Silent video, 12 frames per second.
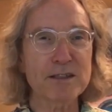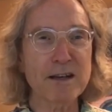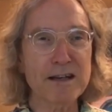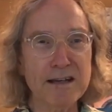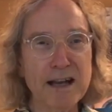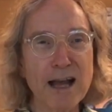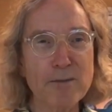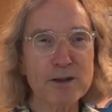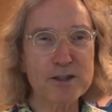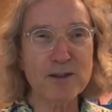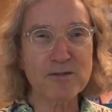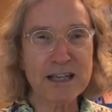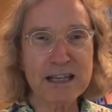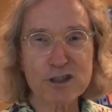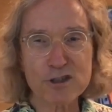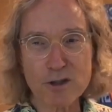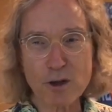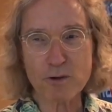the dynamics of
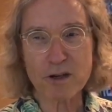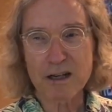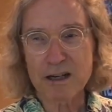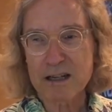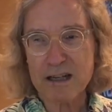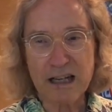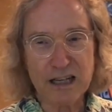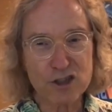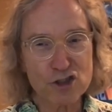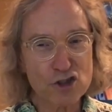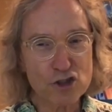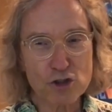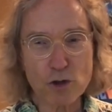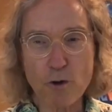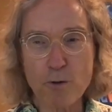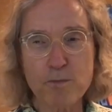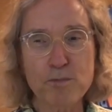each note is so